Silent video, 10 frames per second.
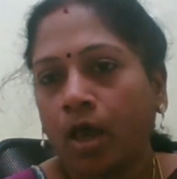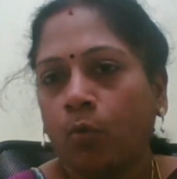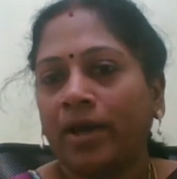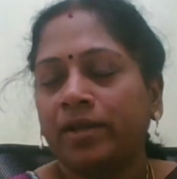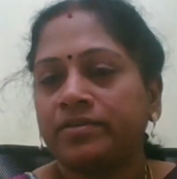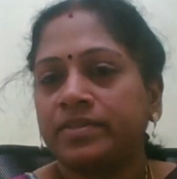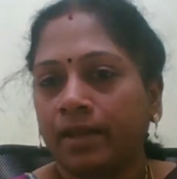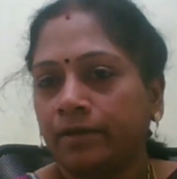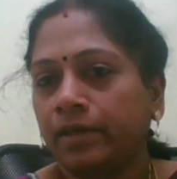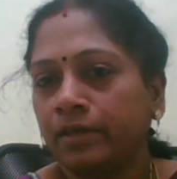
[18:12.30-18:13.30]
while
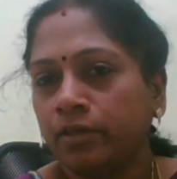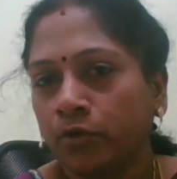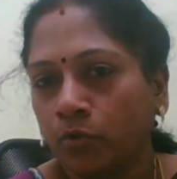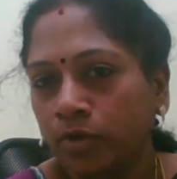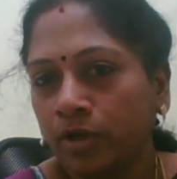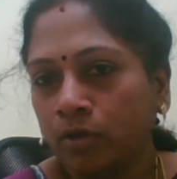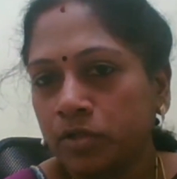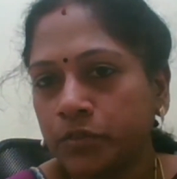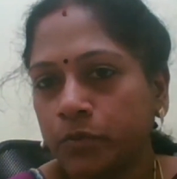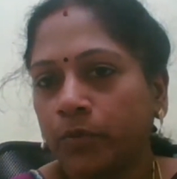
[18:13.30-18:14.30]
selecting the donor
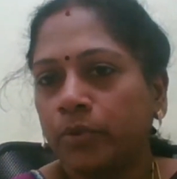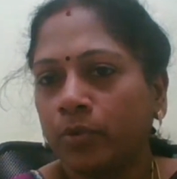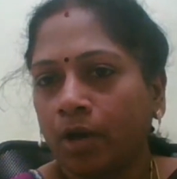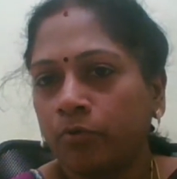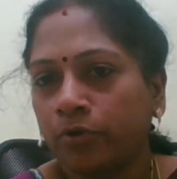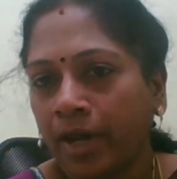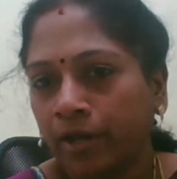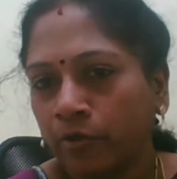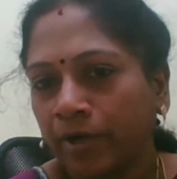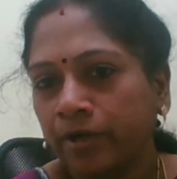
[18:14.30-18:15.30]
also, you have to
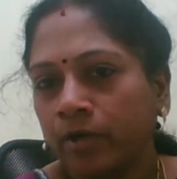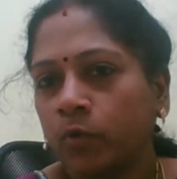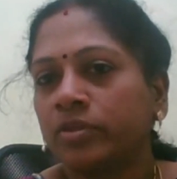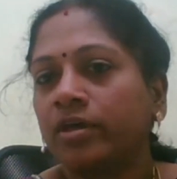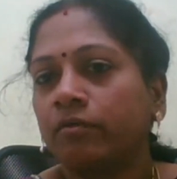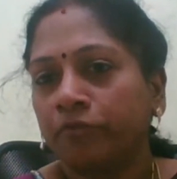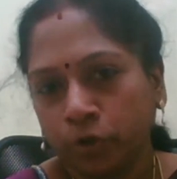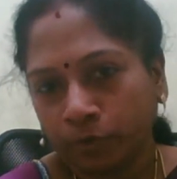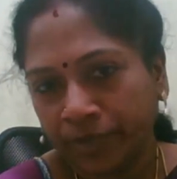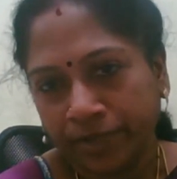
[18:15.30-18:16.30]
inquire about the window
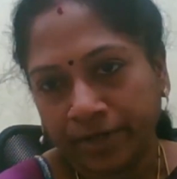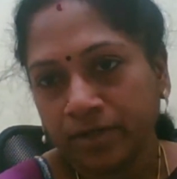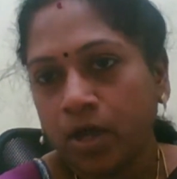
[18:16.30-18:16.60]
period.